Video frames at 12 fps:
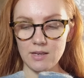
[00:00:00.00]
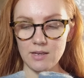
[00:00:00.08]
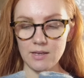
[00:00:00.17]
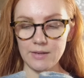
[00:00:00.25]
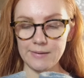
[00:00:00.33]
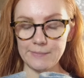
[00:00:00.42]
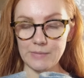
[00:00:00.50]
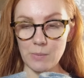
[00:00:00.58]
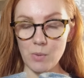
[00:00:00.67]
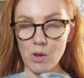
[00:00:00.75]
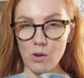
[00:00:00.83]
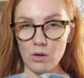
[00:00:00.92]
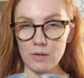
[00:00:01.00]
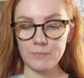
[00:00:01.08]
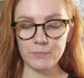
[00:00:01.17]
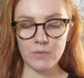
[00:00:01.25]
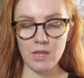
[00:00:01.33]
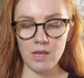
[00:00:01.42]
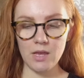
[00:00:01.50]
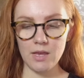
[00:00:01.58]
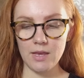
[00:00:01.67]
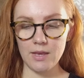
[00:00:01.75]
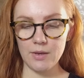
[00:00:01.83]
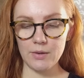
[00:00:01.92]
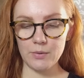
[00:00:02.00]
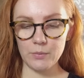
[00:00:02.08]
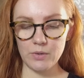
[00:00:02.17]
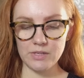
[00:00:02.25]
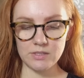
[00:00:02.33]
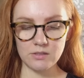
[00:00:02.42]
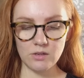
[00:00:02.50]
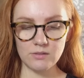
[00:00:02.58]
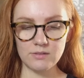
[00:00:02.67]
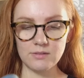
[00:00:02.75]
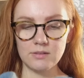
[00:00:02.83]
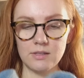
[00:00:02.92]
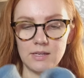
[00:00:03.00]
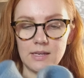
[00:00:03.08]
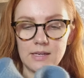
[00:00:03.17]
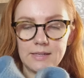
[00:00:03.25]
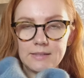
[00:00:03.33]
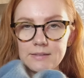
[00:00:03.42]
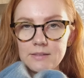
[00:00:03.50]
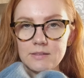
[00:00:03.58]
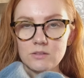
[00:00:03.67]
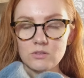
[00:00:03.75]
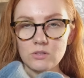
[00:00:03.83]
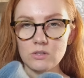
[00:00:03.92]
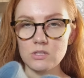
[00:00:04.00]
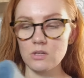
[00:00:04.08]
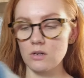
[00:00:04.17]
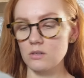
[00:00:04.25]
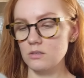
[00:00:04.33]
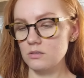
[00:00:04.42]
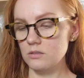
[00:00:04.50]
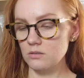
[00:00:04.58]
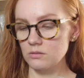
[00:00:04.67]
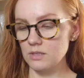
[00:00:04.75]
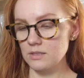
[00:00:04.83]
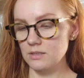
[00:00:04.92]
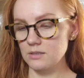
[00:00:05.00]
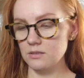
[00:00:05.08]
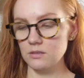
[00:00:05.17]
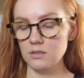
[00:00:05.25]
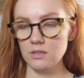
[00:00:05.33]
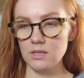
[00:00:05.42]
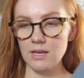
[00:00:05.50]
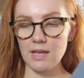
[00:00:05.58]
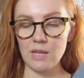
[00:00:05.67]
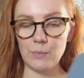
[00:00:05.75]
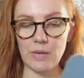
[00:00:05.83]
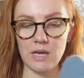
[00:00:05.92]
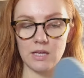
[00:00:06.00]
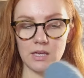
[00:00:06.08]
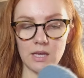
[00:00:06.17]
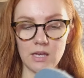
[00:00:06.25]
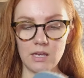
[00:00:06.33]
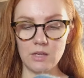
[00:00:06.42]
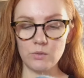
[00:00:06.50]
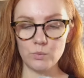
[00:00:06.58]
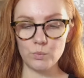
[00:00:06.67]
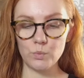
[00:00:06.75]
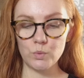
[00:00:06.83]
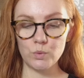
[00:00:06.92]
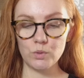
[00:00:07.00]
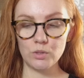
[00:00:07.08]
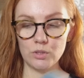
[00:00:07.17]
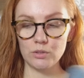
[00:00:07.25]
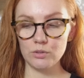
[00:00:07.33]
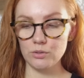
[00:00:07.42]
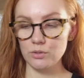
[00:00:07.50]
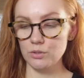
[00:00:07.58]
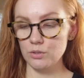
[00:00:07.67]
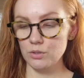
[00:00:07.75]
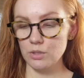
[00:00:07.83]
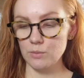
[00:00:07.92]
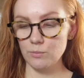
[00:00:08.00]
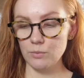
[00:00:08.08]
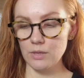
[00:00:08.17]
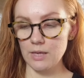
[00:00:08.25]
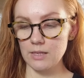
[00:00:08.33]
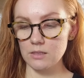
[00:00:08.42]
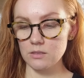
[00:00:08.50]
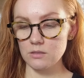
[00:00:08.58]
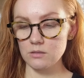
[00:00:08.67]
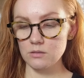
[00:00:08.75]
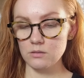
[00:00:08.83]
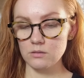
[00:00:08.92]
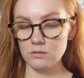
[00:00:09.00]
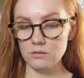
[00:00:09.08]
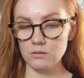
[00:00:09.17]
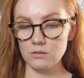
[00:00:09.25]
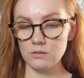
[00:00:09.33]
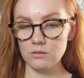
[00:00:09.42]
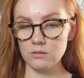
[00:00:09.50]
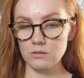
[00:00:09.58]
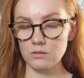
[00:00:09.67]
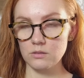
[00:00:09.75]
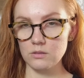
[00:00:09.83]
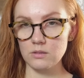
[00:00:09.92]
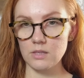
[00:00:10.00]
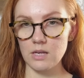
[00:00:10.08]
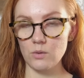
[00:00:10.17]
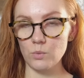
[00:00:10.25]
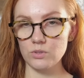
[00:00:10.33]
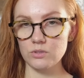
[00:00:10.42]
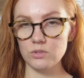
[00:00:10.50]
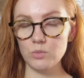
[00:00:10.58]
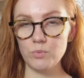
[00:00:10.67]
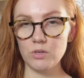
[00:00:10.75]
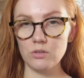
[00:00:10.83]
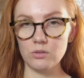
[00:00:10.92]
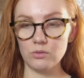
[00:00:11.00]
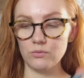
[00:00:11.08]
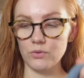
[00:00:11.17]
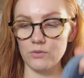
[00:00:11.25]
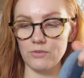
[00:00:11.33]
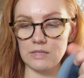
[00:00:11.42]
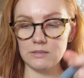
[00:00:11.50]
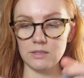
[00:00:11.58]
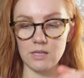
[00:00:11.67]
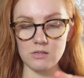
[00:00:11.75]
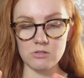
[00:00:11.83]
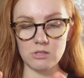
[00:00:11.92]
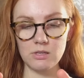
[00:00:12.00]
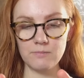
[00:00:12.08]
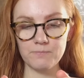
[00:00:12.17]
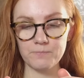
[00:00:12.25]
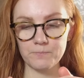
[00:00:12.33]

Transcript: and Nepal, or is not sock yarn. So this is alpaca and wool blend. That it was super good for felting actually,